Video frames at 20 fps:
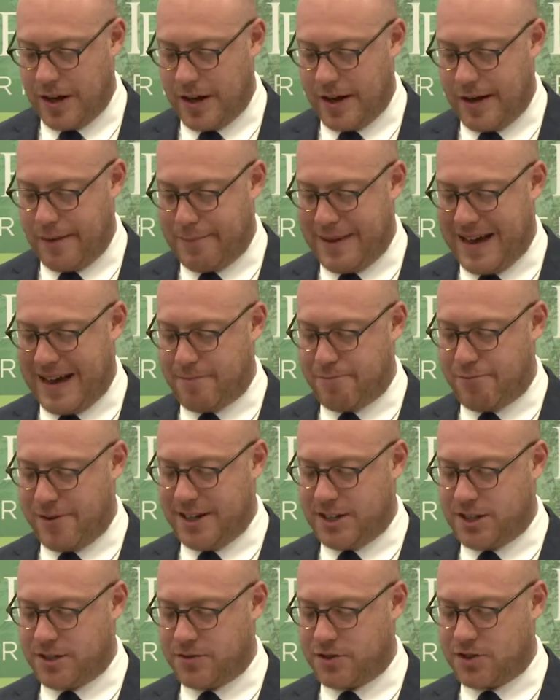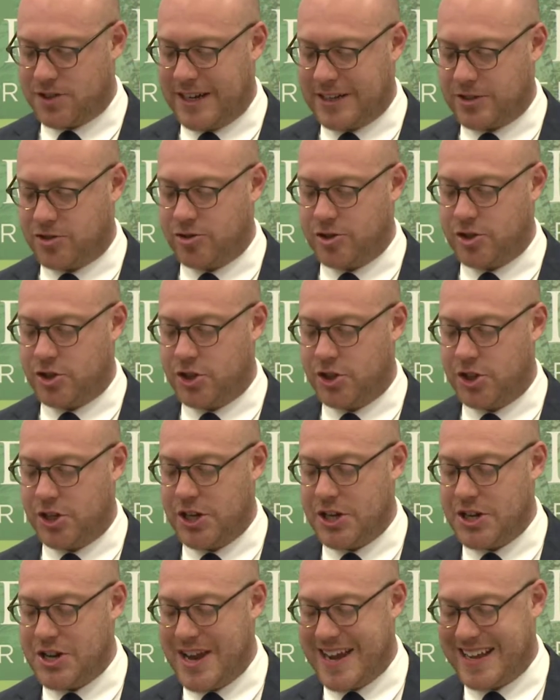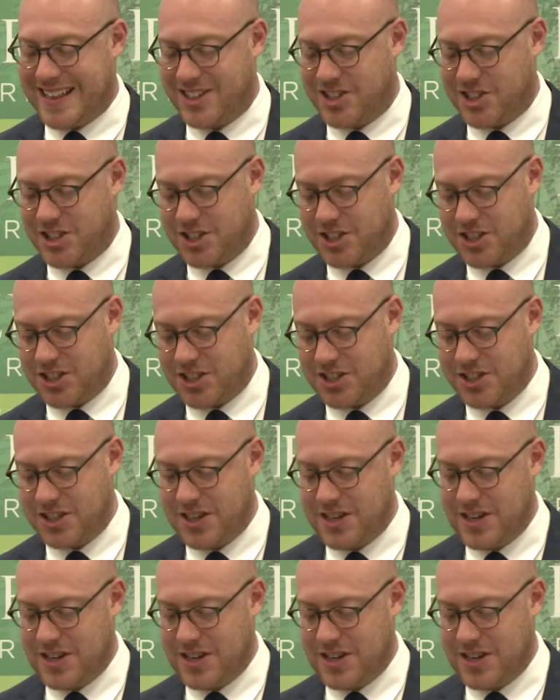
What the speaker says: about breach of statutory duty and negligence.